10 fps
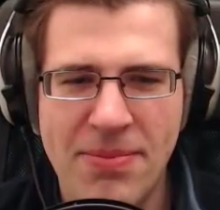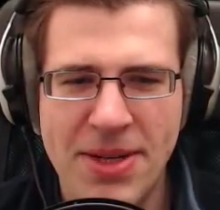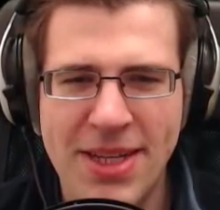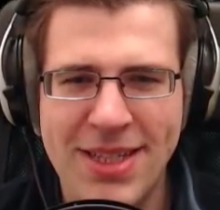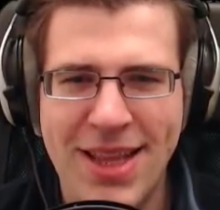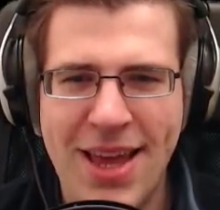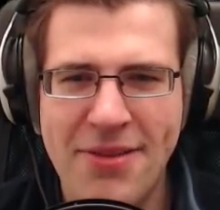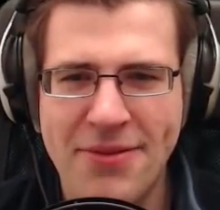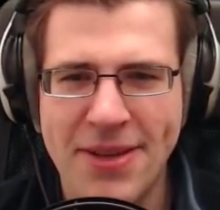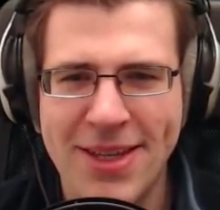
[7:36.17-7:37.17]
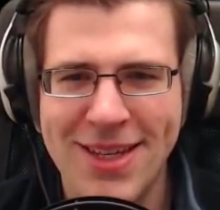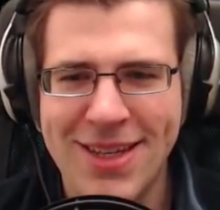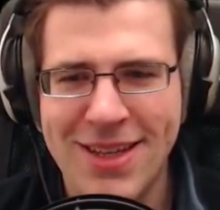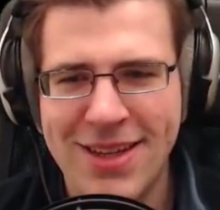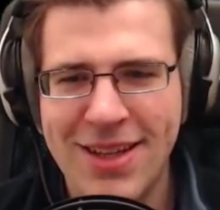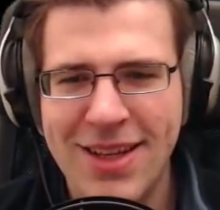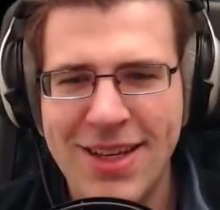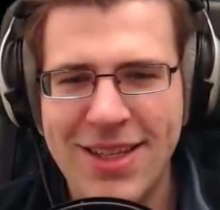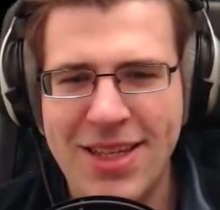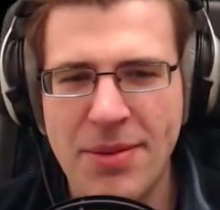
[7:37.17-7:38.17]
but he's laughing.
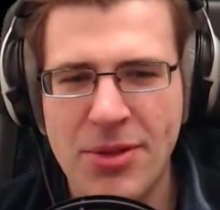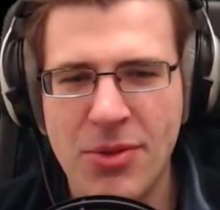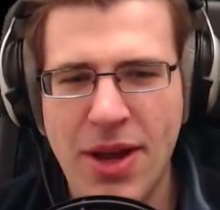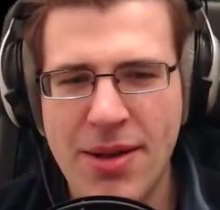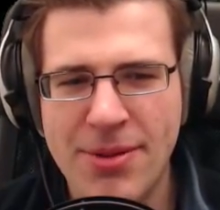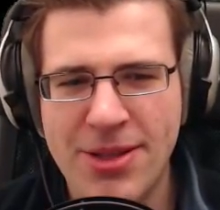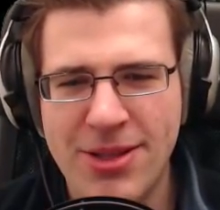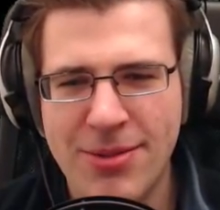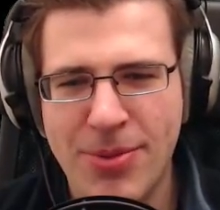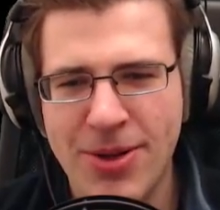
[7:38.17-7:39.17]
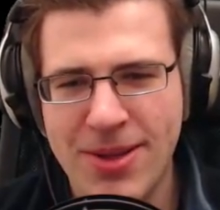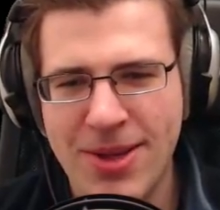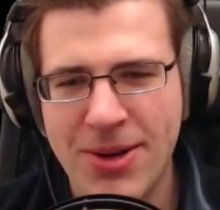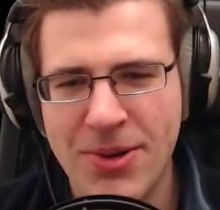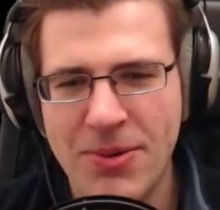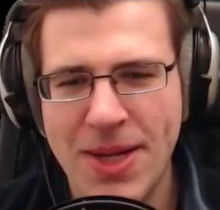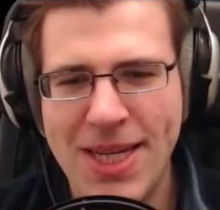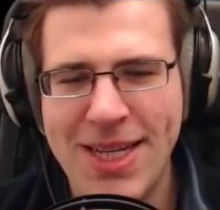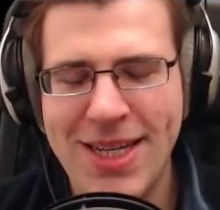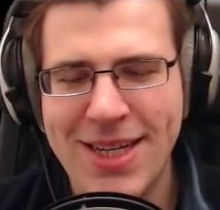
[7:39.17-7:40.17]
It seems you were able to support Ko when
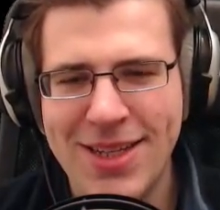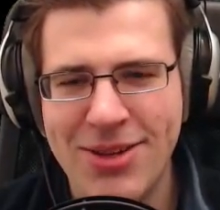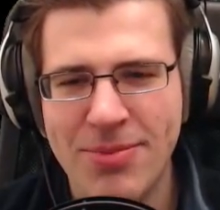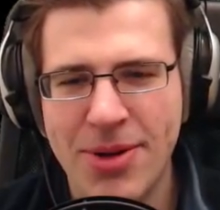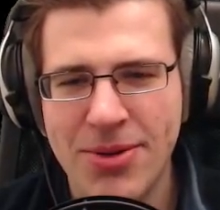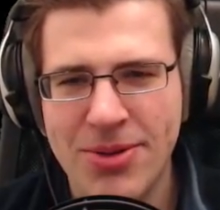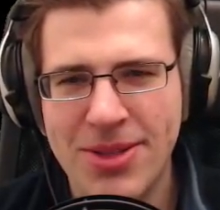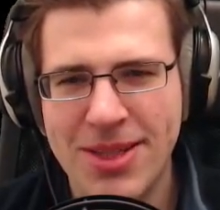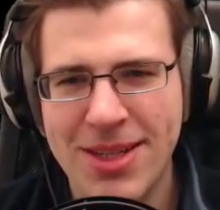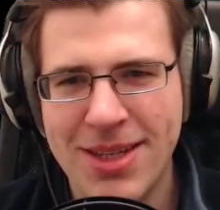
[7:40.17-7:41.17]
he needed you most.